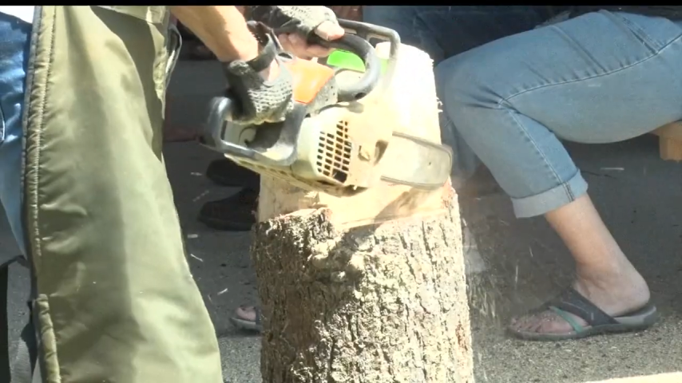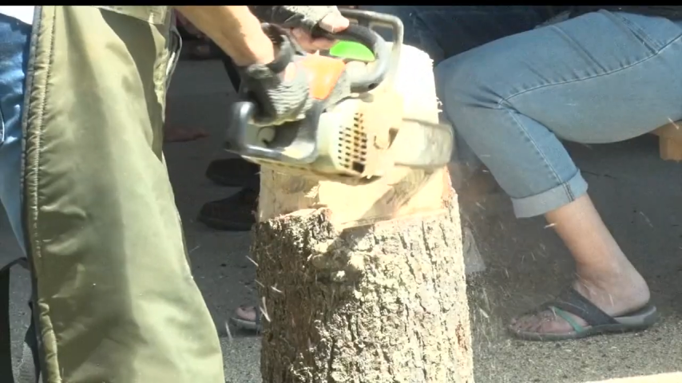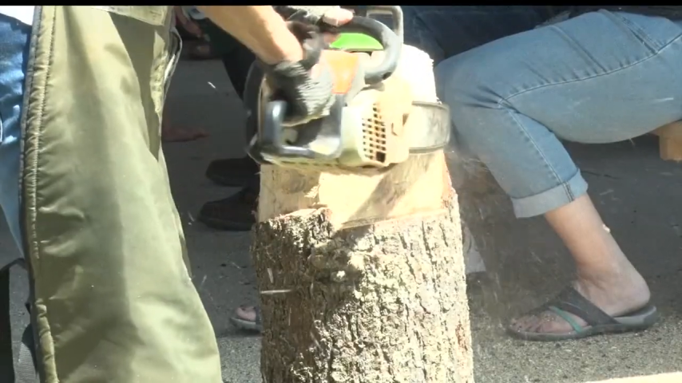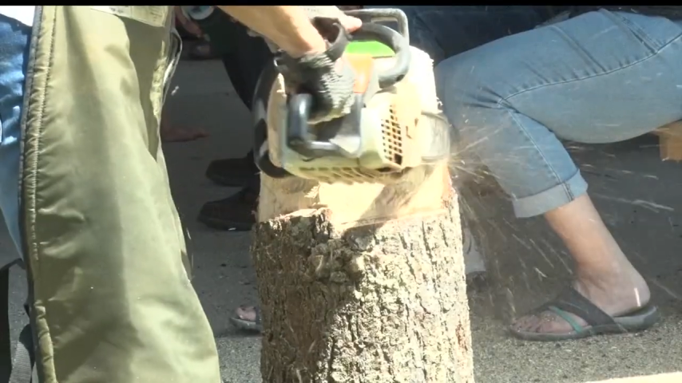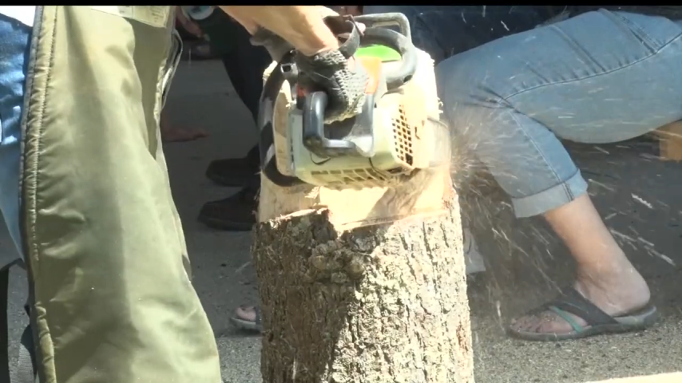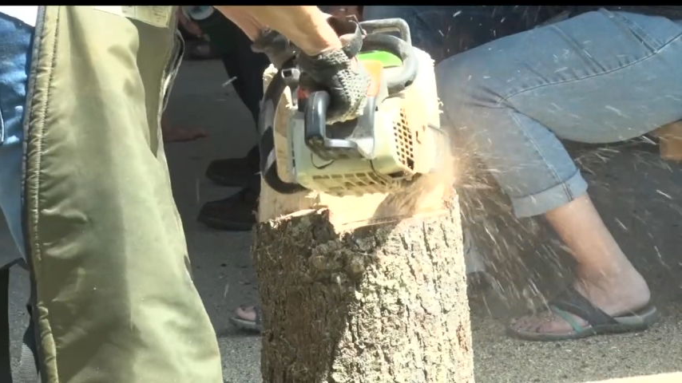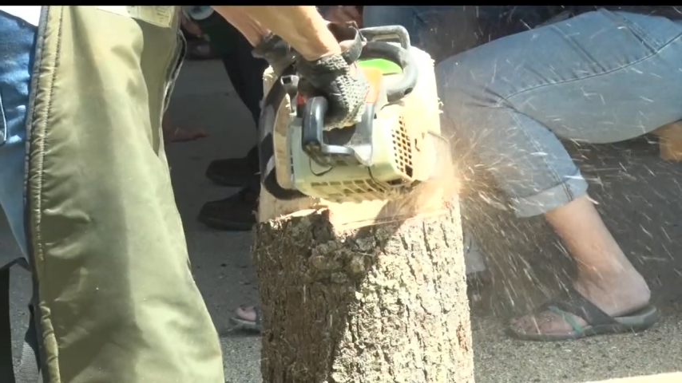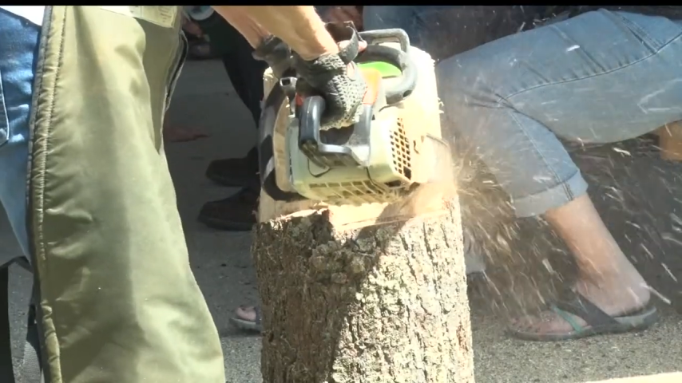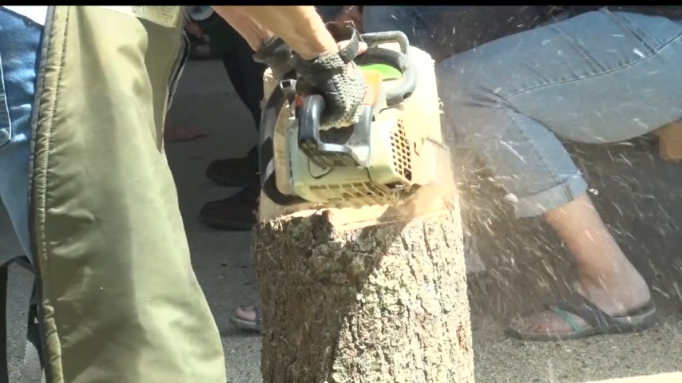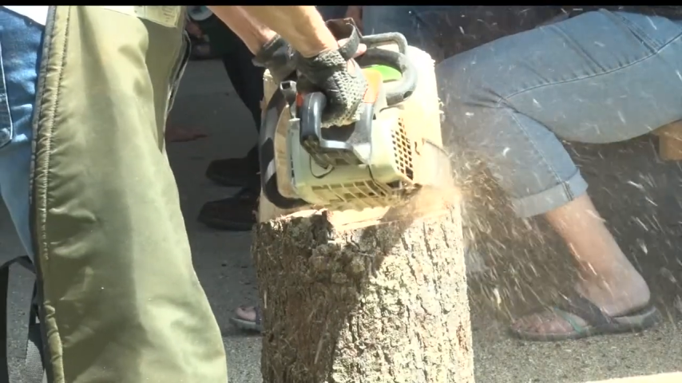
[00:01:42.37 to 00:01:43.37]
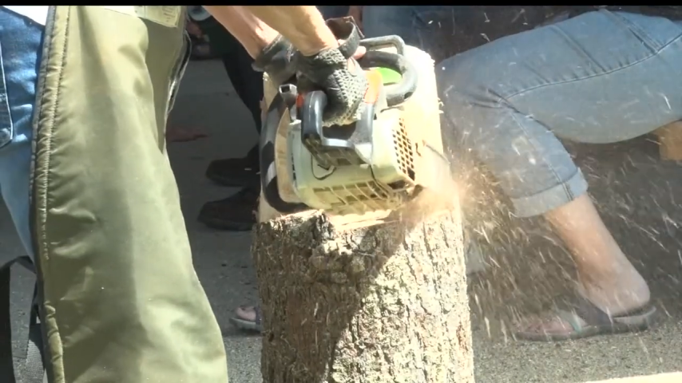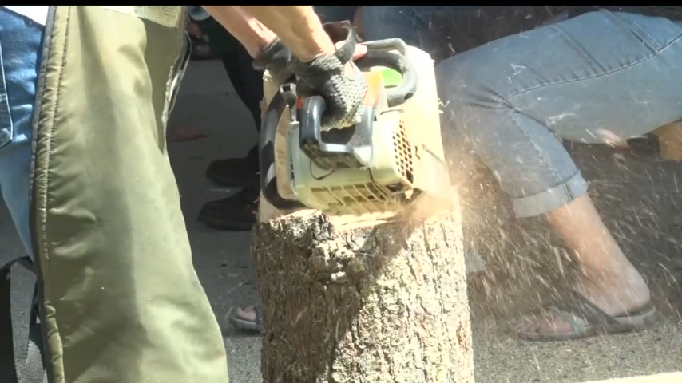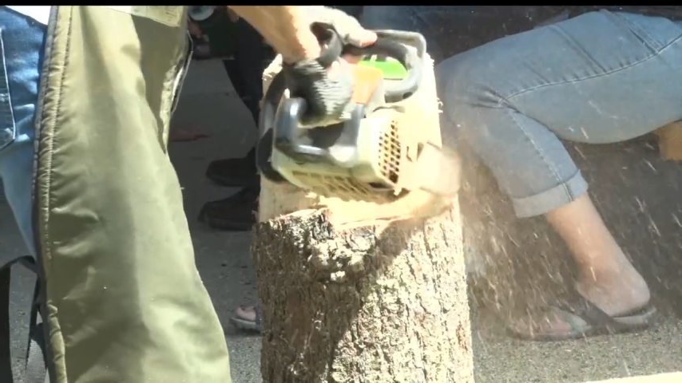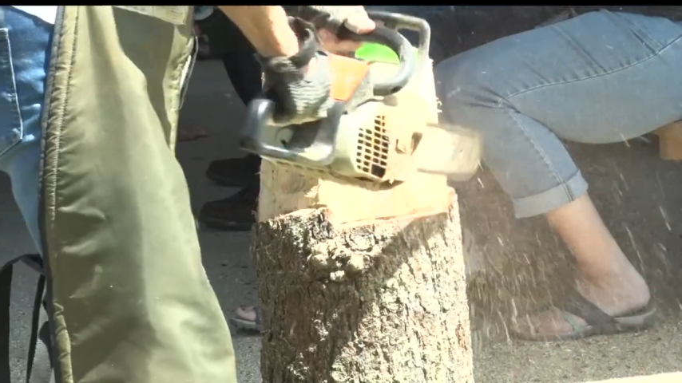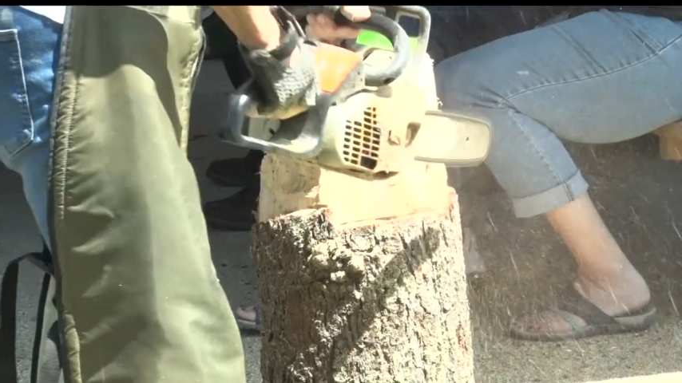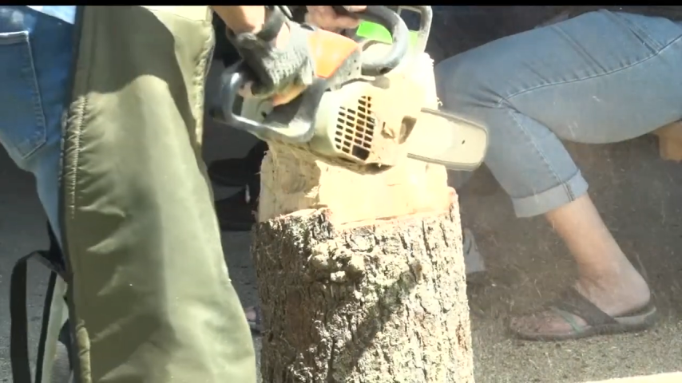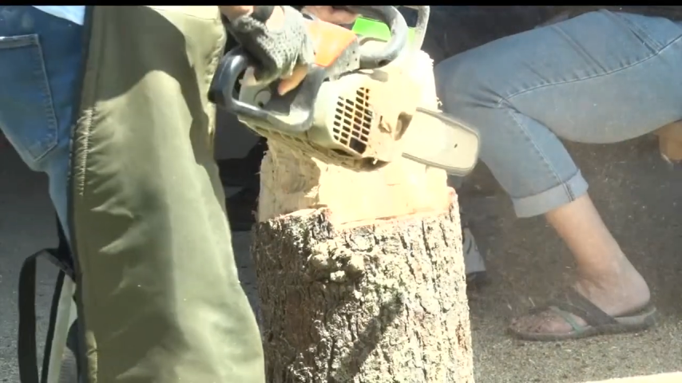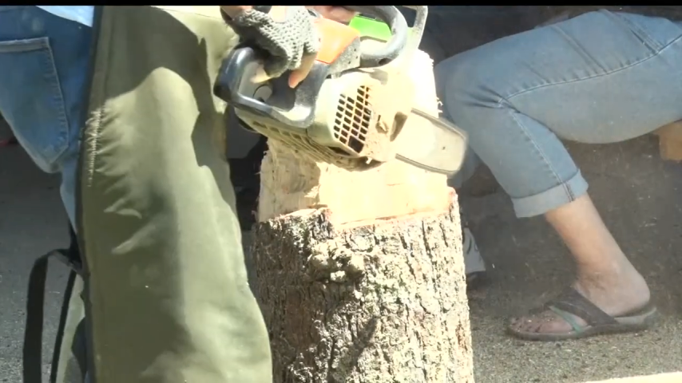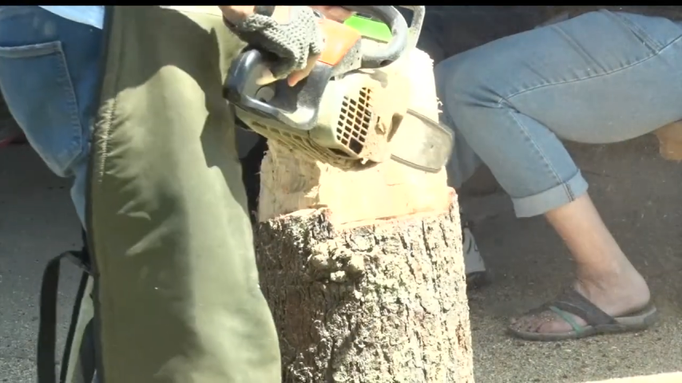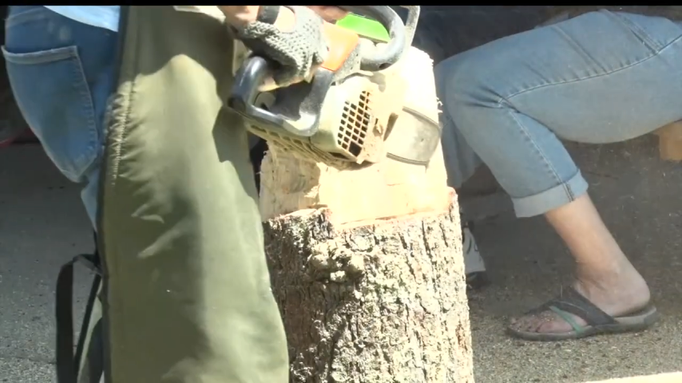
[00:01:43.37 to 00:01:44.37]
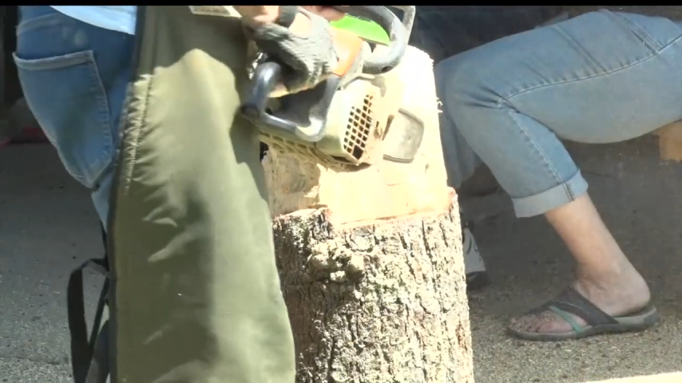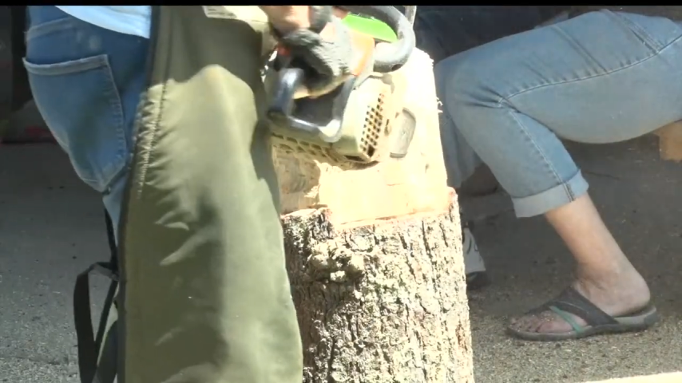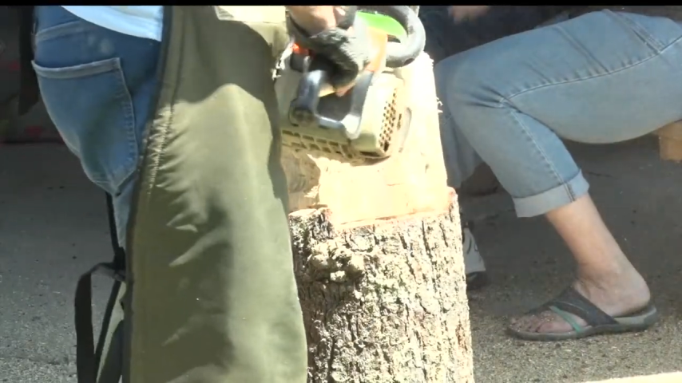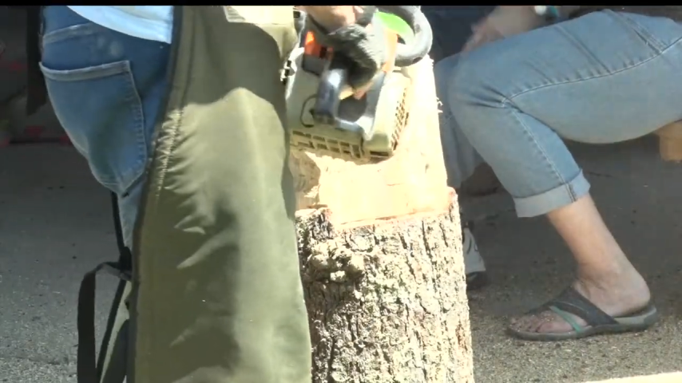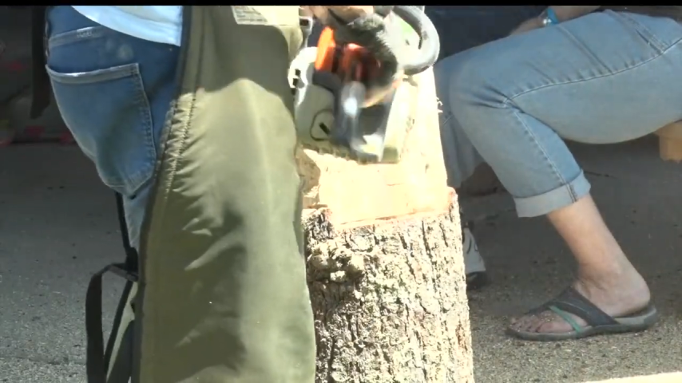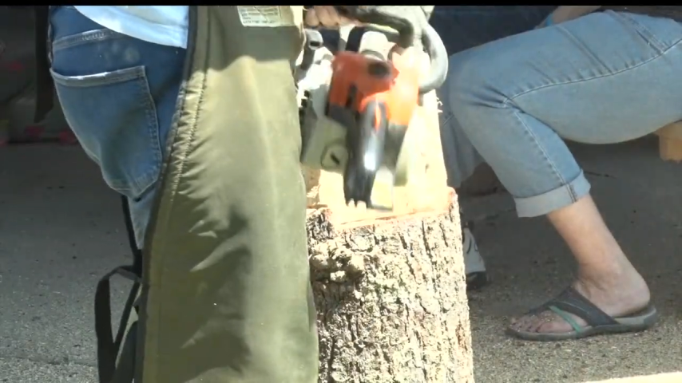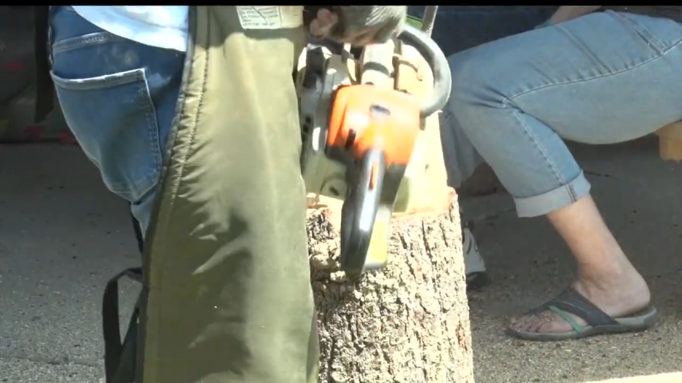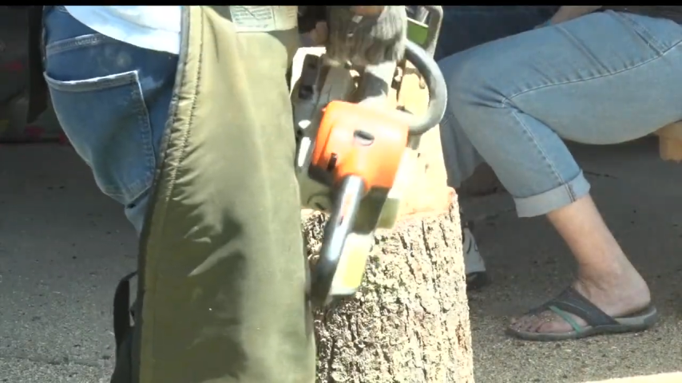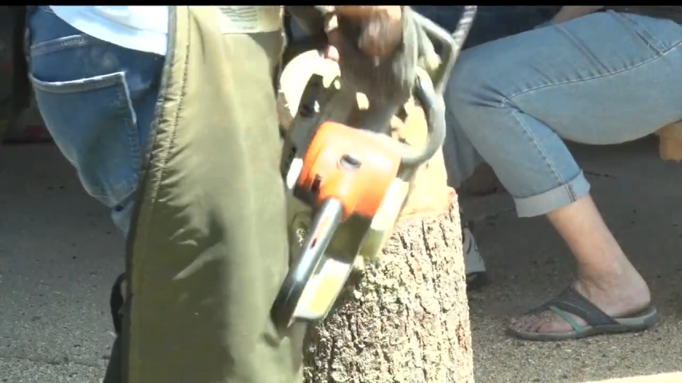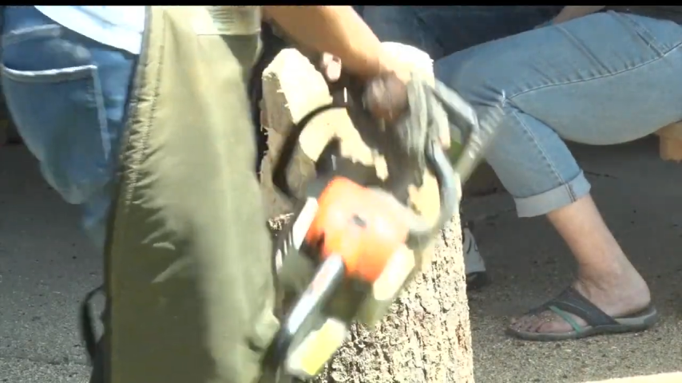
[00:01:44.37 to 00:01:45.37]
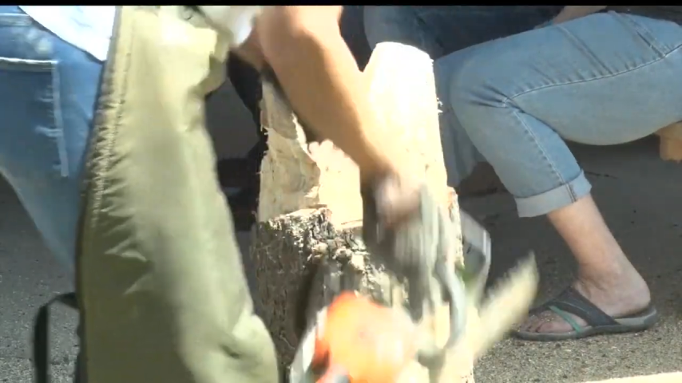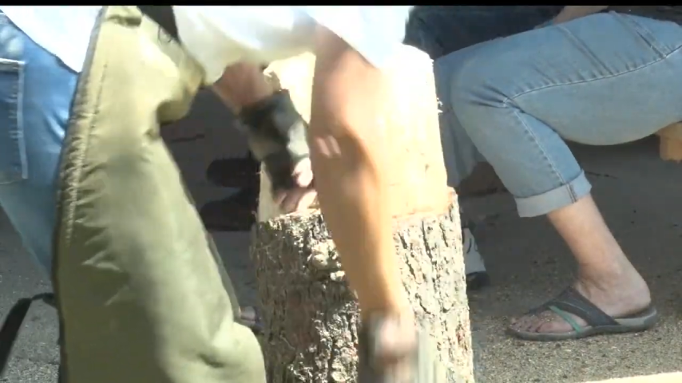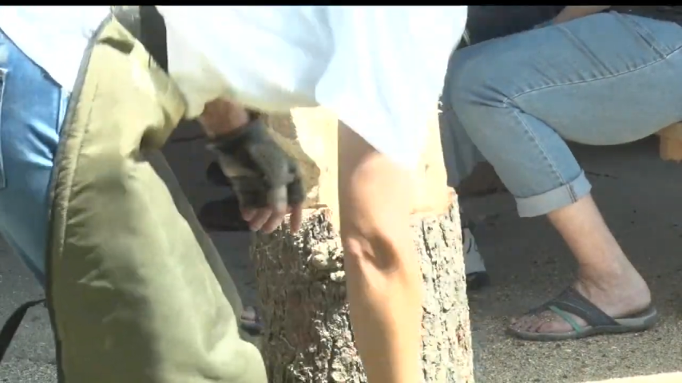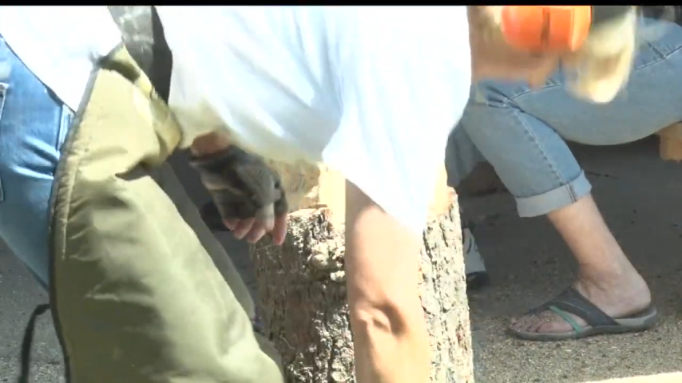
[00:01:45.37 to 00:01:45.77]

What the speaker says: No face is visible, so there are no lips to read.